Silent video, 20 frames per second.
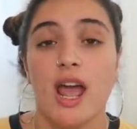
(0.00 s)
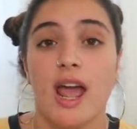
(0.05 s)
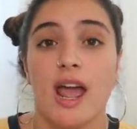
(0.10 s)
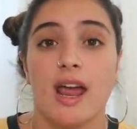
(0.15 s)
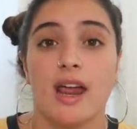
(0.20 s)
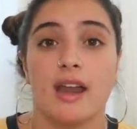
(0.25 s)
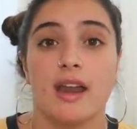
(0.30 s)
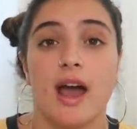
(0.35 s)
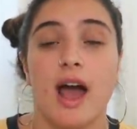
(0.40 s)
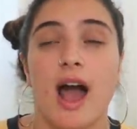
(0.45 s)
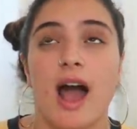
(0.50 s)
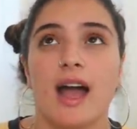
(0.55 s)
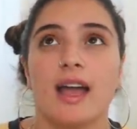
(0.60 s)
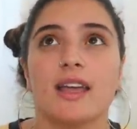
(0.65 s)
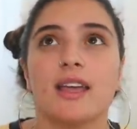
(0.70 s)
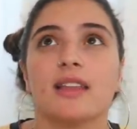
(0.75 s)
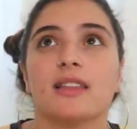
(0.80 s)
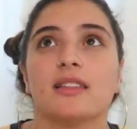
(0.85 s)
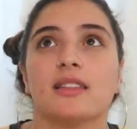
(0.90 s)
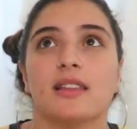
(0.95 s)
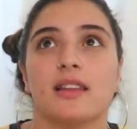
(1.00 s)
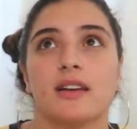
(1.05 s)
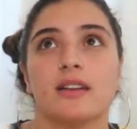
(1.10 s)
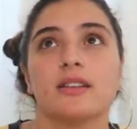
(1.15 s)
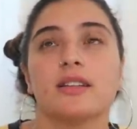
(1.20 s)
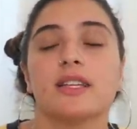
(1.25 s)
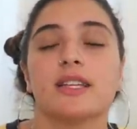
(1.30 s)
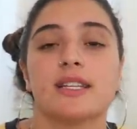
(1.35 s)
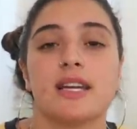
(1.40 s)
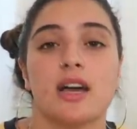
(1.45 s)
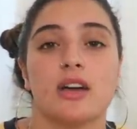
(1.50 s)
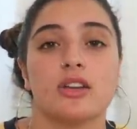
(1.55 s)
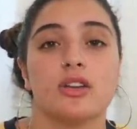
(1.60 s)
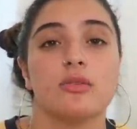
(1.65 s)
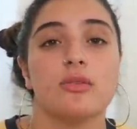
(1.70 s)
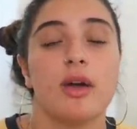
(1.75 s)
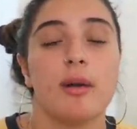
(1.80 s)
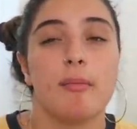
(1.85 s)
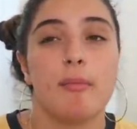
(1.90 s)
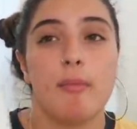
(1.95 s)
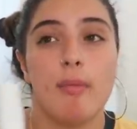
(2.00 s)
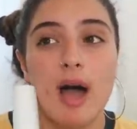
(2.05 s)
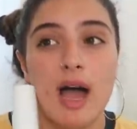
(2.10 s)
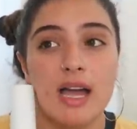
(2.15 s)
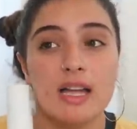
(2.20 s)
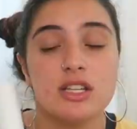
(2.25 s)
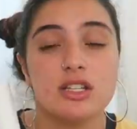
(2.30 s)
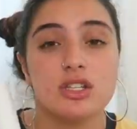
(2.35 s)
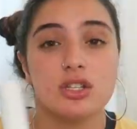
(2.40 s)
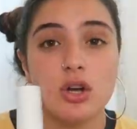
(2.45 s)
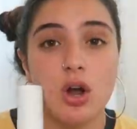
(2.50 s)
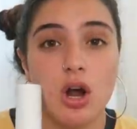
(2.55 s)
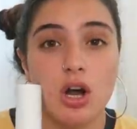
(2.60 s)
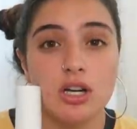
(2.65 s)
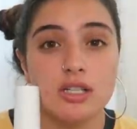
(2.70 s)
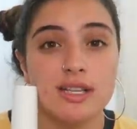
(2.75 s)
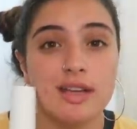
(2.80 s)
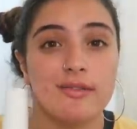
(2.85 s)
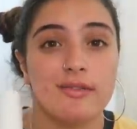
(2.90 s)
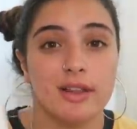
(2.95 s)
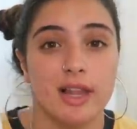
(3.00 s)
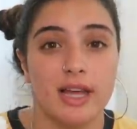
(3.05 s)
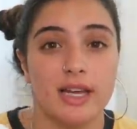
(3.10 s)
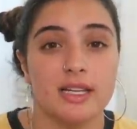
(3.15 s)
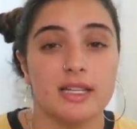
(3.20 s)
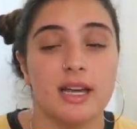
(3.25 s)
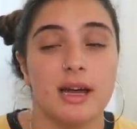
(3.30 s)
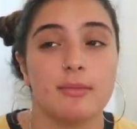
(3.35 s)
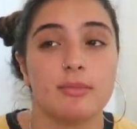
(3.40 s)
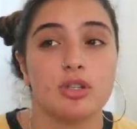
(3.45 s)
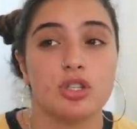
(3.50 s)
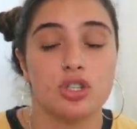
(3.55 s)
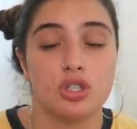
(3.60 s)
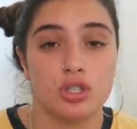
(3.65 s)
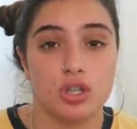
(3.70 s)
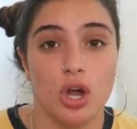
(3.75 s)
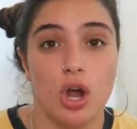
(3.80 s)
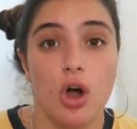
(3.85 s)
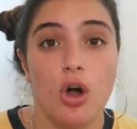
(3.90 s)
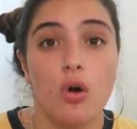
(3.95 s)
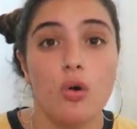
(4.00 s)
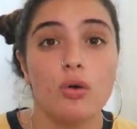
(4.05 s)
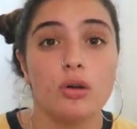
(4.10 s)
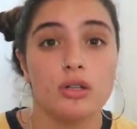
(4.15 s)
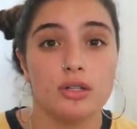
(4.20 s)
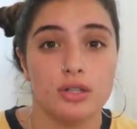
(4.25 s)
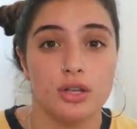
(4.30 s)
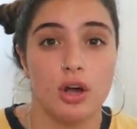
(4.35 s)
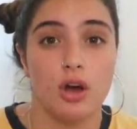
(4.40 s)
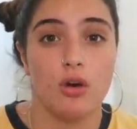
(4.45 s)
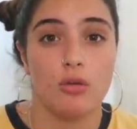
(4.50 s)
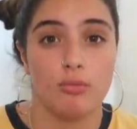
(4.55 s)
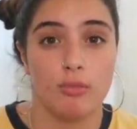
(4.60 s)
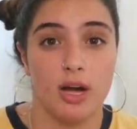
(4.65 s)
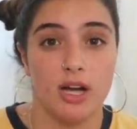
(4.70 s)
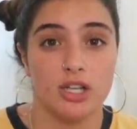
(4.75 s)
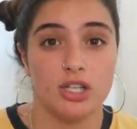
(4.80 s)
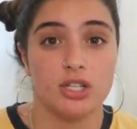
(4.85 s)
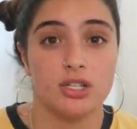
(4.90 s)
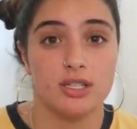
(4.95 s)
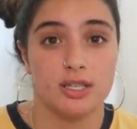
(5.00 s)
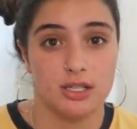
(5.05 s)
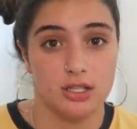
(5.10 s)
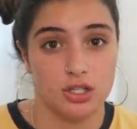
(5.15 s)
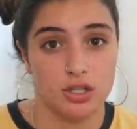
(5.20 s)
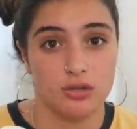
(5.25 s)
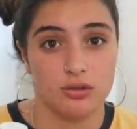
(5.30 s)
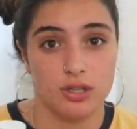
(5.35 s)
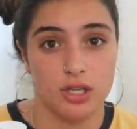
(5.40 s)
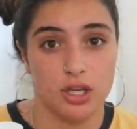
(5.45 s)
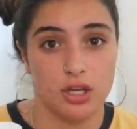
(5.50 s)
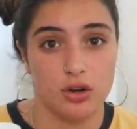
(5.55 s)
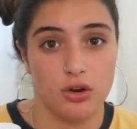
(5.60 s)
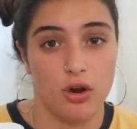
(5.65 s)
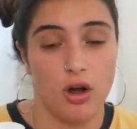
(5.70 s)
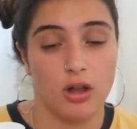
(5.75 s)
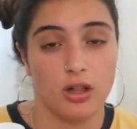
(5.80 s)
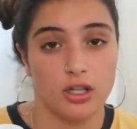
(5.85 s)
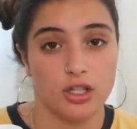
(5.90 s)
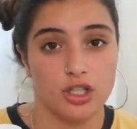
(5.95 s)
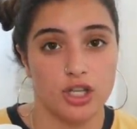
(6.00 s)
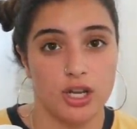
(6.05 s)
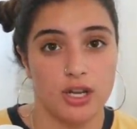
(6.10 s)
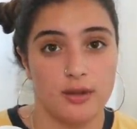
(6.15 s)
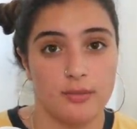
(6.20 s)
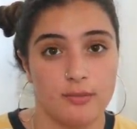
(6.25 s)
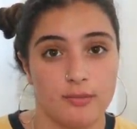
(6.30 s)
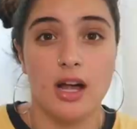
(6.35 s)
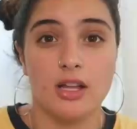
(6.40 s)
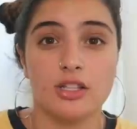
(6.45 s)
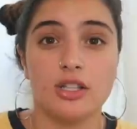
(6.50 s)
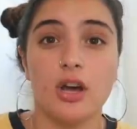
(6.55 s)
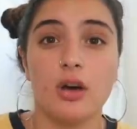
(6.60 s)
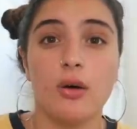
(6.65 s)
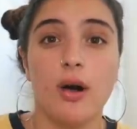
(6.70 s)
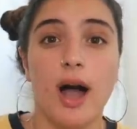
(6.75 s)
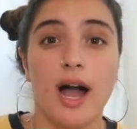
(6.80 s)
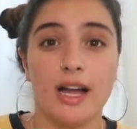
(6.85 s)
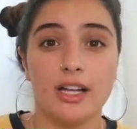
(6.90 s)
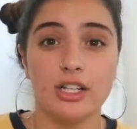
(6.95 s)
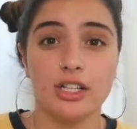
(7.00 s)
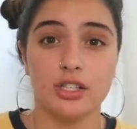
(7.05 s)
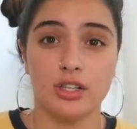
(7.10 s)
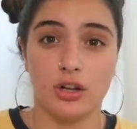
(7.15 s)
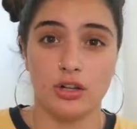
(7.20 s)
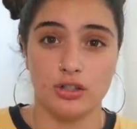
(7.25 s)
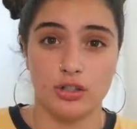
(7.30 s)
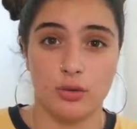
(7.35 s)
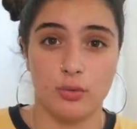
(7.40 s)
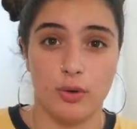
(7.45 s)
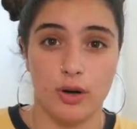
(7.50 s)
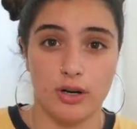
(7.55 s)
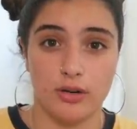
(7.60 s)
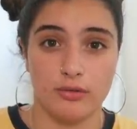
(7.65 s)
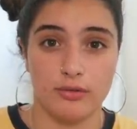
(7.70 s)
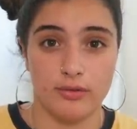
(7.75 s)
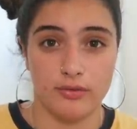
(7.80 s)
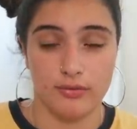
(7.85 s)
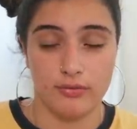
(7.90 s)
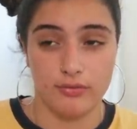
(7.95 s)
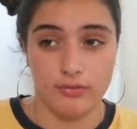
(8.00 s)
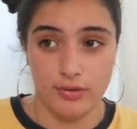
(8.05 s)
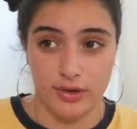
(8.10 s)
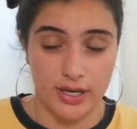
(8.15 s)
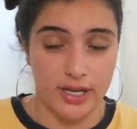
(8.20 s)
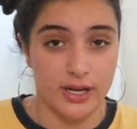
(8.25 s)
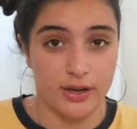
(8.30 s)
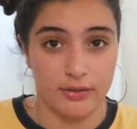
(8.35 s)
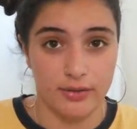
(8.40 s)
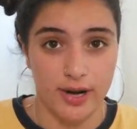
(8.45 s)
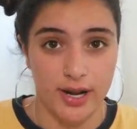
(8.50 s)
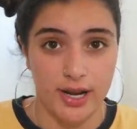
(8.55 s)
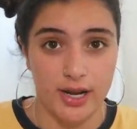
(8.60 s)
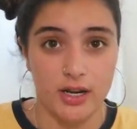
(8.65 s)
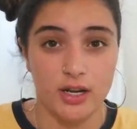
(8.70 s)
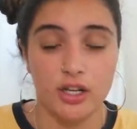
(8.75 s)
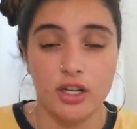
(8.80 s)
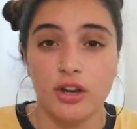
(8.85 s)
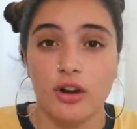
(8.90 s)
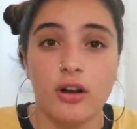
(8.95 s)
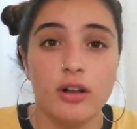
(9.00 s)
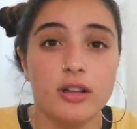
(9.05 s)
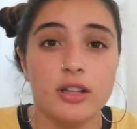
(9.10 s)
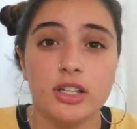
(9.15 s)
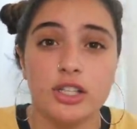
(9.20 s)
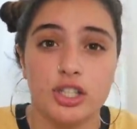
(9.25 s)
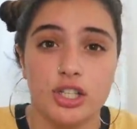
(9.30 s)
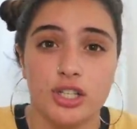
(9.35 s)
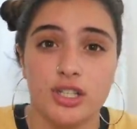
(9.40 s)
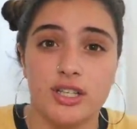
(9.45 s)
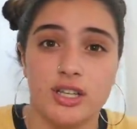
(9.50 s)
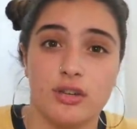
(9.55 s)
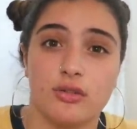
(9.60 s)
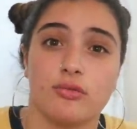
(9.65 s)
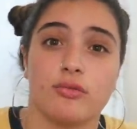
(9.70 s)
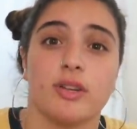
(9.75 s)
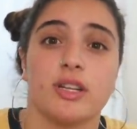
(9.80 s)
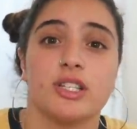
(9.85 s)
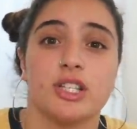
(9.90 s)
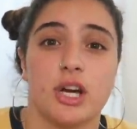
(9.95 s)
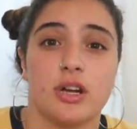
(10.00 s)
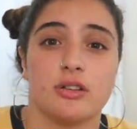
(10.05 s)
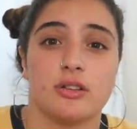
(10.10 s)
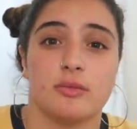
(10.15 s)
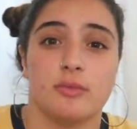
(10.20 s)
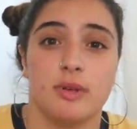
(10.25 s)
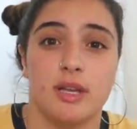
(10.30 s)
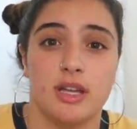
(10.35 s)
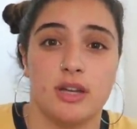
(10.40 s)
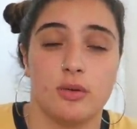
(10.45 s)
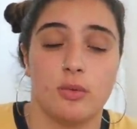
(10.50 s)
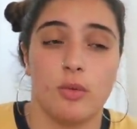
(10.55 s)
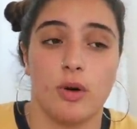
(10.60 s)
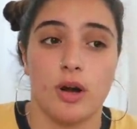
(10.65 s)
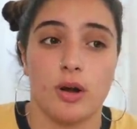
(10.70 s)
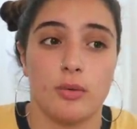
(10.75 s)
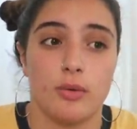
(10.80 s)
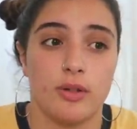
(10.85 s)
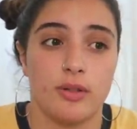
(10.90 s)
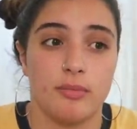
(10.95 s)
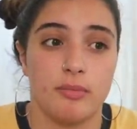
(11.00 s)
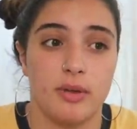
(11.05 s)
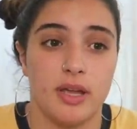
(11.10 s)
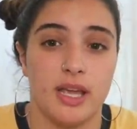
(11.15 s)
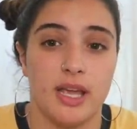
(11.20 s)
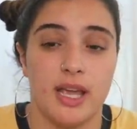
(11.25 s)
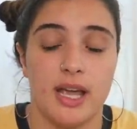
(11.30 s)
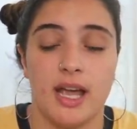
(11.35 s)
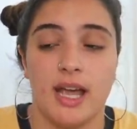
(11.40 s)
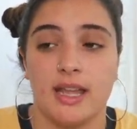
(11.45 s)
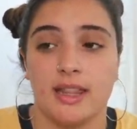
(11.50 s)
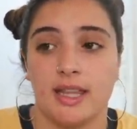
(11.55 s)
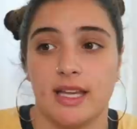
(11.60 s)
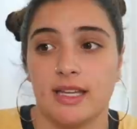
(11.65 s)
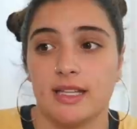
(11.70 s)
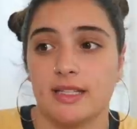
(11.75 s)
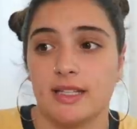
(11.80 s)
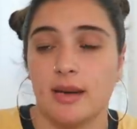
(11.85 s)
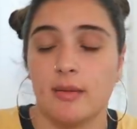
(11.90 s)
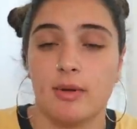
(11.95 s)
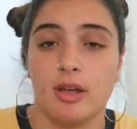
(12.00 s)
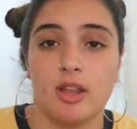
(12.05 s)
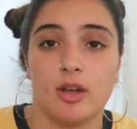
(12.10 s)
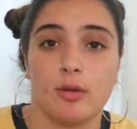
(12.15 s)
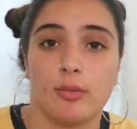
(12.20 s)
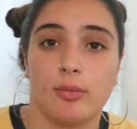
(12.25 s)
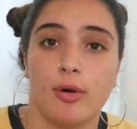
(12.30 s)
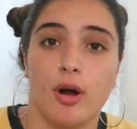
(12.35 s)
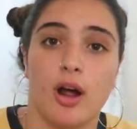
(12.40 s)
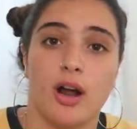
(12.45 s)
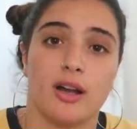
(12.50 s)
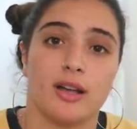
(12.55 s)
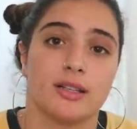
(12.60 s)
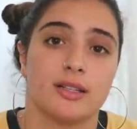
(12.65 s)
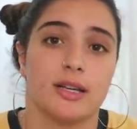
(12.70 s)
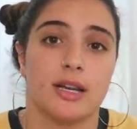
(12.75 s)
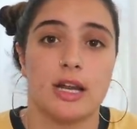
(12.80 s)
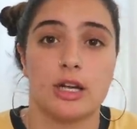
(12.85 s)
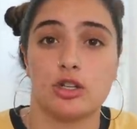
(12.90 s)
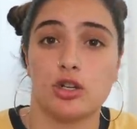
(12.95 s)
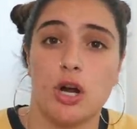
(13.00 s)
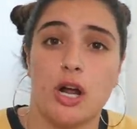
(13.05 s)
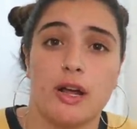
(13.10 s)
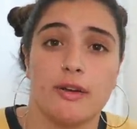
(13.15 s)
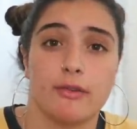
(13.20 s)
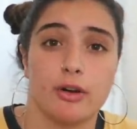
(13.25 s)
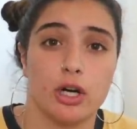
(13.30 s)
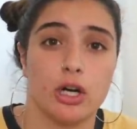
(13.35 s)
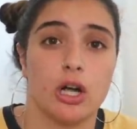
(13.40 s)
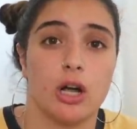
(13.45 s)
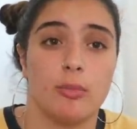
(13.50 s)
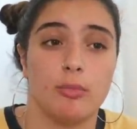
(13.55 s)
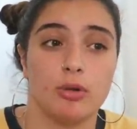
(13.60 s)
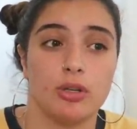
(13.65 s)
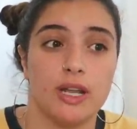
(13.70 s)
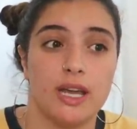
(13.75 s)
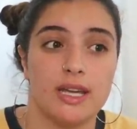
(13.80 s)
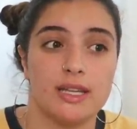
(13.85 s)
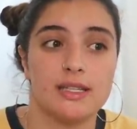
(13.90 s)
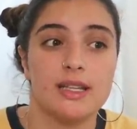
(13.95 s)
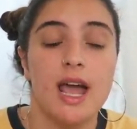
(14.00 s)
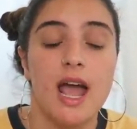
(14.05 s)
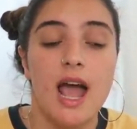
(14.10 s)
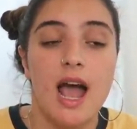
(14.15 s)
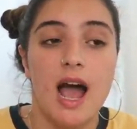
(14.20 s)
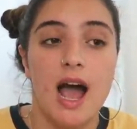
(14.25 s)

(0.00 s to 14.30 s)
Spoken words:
And I can literally tell you that my scars have lightened up so much since using Curology. So I just also want to reiterate, Curology didn't reach out to me to work with me and like send me their product and I try it for a couple days.